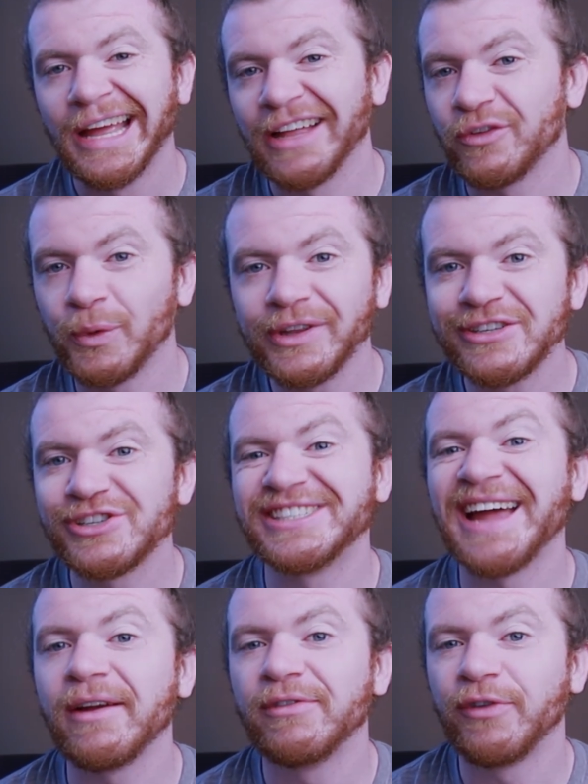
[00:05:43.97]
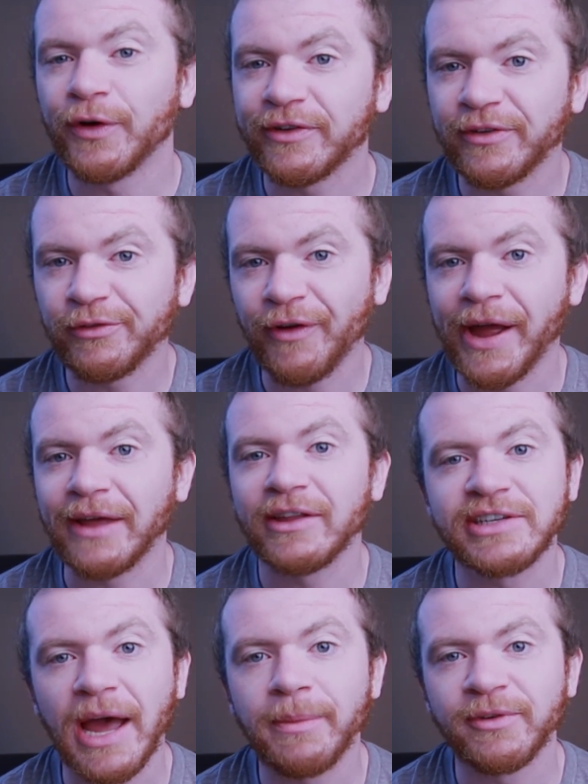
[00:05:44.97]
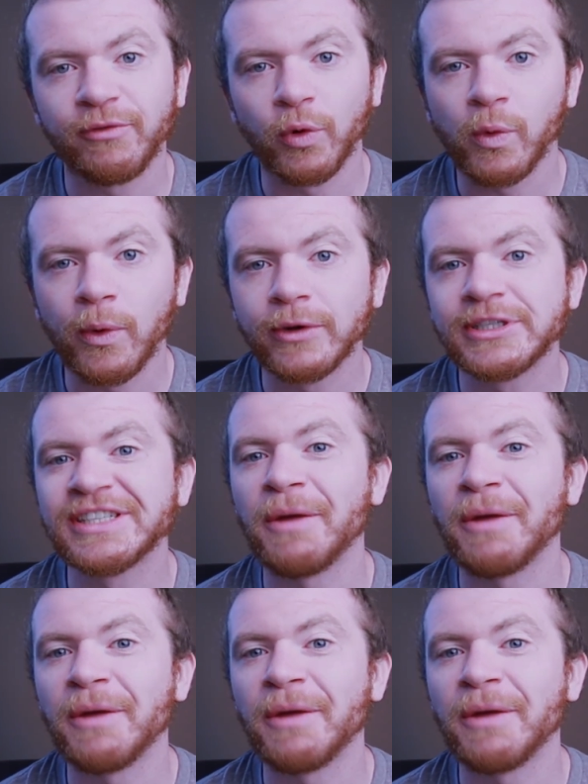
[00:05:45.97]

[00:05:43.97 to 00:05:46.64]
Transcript: It's really just diversifying the types of rewards